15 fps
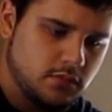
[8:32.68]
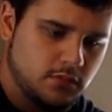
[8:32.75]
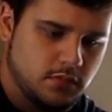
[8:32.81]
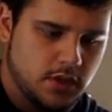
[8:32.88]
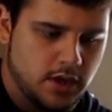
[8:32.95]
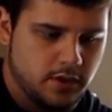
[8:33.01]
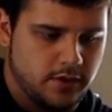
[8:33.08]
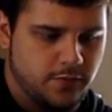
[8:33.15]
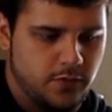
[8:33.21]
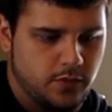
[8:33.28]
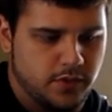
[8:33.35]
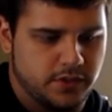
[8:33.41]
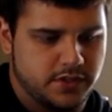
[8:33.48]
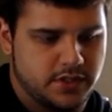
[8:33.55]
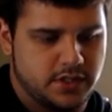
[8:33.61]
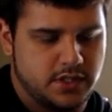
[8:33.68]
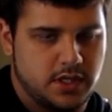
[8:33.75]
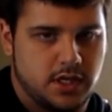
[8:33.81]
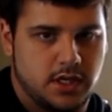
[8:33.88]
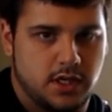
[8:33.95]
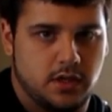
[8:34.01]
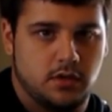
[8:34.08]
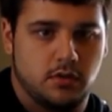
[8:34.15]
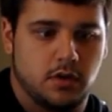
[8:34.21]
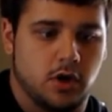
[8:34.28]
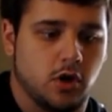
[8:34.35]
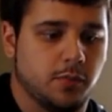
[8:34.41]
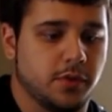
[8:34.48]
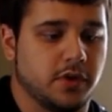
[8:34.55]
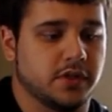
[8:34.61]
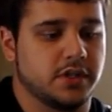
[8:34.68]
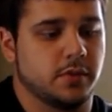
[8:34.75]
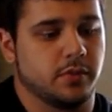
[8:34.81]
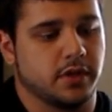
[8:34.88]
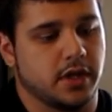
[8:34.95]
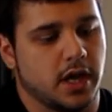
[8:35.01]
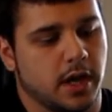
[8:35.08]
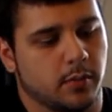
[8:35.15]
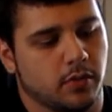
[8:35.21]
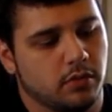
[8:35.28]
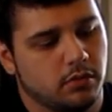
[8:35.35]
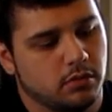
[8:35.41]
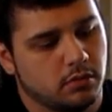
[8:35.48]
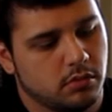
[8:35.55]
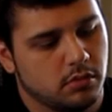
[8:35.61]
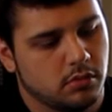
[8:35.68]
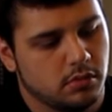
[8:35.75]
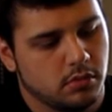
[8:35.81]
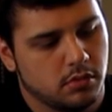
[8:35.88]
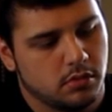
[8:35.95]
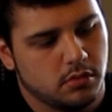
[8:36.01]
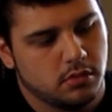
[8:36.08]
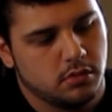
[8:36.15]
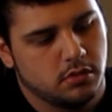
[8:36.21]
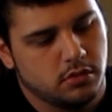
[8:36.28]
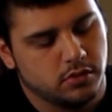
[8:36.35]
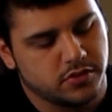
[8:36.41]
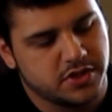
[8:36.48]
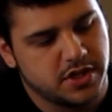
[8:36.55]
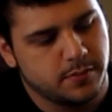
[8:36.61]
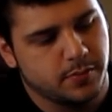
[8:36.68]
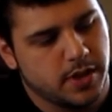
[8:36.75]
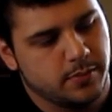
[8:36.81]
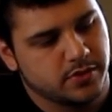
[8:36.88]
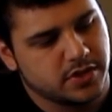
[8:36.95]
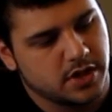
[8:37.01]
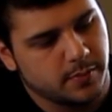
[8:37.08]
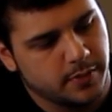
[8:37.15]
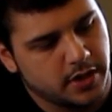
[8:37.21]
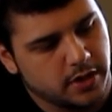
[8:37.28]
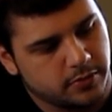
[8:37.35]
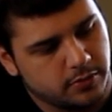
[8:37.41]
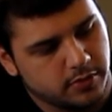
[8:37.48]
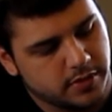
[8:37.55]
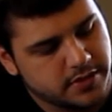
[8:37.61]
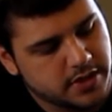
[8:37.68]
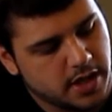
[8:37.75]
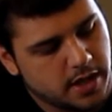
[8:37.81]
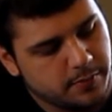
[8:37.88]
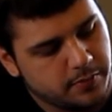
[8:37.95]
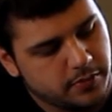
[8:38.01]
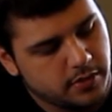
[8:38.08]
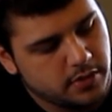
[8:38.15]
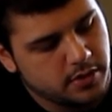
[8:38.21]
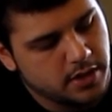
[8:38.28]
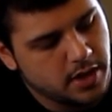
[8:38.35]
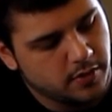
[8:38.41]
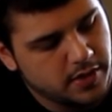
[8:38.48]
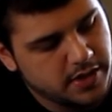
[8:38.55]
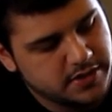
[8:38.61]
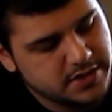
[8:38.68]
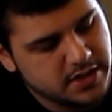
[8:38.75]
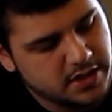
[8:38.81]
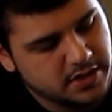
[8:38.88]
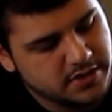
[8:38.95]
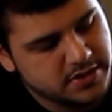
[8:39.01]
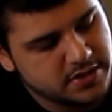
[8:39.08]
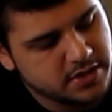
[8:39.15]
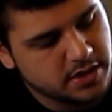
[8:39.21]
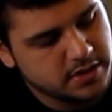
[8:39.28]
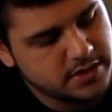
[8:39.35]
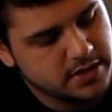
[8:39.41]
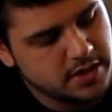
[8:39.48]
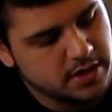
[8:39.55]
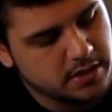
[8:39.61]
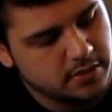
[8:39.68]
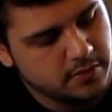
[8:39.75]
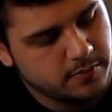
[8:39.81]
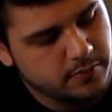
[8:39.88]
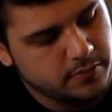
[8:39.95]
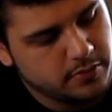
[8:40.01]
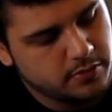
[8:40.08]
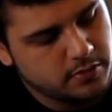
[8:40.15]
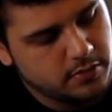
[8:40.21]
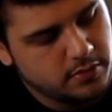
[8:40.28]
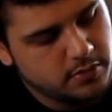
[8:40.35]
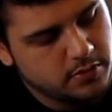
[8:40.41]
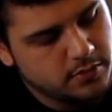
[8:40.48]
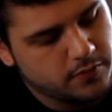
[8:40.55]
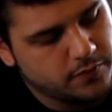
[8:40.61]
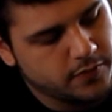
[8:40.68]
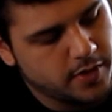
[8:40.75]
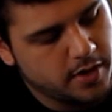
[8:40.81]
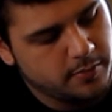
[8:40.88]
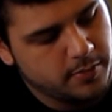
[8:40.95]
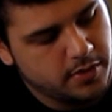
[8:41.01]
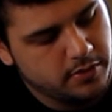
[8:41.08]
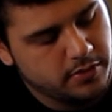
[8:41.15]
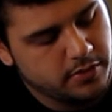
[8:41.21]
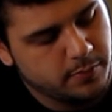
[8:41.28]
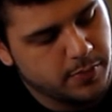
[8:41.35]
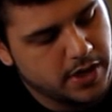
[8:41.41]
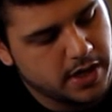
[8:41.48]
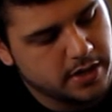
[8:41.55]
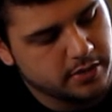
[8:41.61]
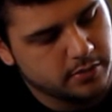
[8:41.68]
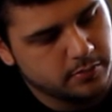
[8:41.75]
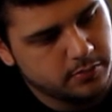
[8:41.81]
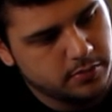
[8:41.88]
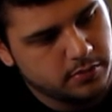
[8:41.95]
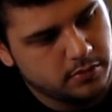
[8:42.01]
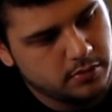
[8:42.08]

Now, if you can see, I hope you can see with the camera, you'll see bubbles coming out through the top. Now, it's getting sucked in from the bottom.